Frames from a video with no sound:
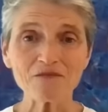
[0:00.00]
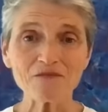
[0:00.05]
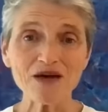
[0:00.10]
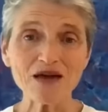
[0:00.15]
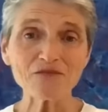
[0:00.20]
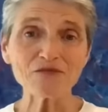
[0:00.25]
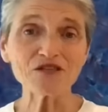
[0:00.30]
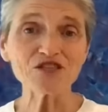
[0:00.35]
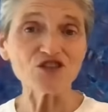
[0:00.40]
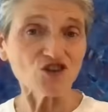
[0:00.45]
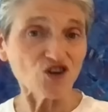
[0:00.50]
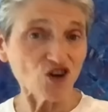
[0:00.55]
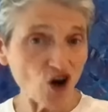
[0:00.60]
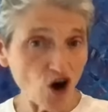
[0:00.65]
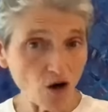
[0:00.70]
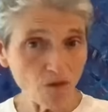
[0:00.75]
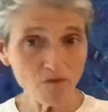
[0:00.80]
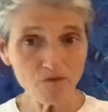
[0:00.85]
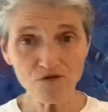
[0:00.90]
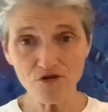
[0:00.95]
maybe to
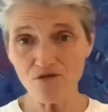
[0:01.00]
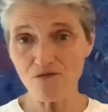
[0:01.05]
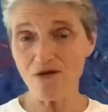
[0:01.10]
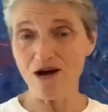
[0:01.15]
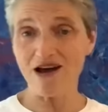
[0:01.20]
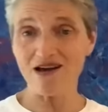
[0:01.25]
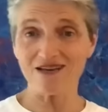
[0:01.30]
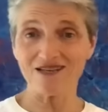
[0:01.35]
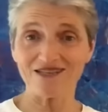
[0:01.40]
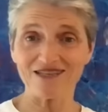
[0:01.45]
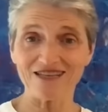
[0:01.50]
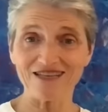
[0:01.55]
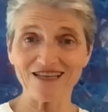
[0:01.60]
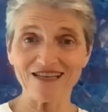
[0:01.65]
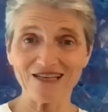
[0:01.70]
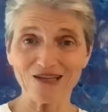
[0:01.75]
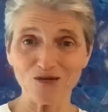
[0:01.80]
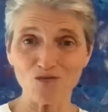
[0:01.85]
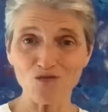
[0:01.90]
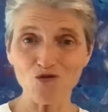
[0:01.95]
compromise a
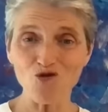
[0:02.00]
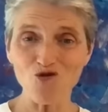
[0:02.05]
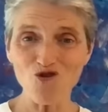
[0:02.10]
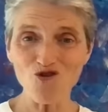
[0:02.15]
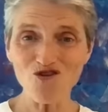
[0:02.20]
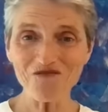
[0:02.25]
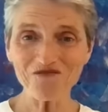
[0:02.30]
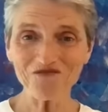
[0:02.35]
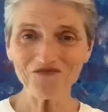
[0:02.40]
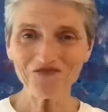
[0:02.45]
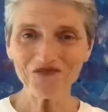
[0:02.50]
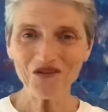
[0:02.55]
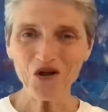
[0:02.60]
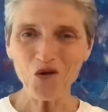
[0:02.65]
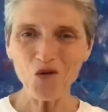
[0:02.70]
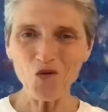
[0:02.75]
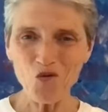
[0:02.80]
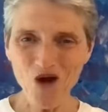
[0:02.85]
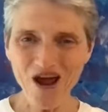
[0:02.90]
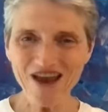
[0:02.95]
little more
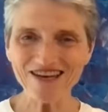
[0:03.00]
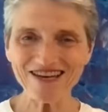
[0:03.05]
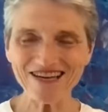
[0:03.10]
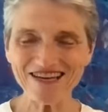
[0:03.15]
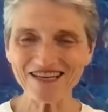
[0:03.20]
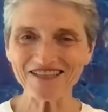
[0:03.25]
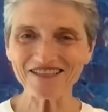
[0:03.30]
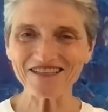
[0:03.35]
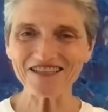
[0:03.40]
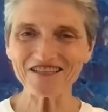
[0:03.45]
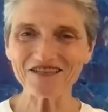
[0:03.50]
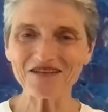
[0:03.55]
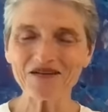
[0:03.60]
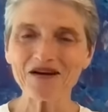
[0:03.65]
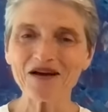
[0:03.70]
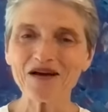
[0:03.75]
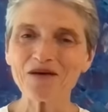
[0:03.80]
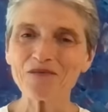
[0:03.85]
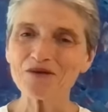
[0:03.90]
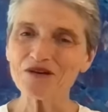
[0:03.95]
when needed,
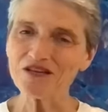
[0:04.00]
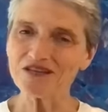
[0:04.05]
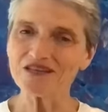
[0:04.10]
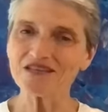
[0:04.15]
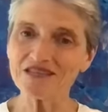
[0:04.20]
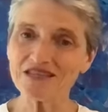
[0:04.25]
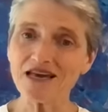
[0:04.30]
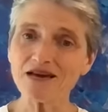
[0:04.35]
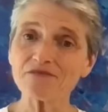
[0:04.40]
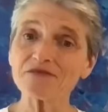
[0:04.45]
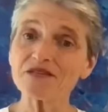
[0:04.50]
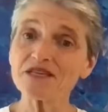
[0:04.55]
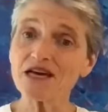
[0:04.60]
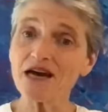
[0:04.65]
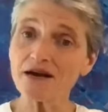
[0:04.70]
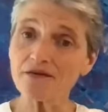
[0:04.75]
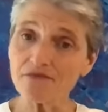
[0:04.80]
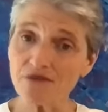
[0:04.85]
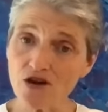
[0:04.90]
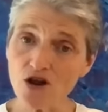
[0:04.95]
but at the same
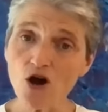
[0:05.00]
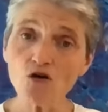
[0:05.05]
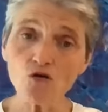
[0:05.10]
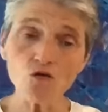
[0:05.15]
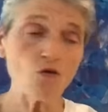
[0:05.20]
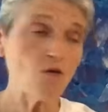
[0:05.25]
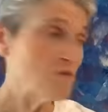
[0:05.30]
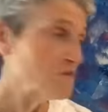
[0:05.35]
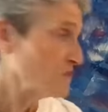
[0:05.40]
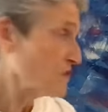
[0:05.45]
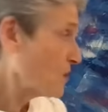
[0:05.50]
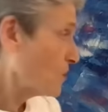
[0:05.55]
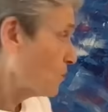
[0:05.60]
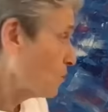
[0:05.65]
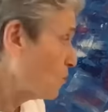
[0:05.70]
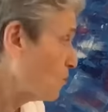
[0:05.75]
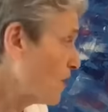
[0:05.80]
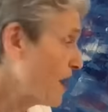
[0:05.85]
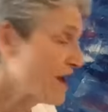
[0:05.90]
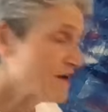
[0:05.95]
time, know
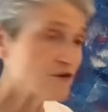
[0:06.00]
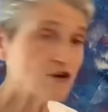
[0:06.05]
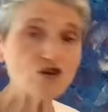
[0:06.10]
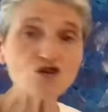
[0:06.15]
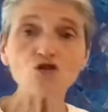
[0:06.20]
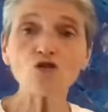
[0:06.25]
where are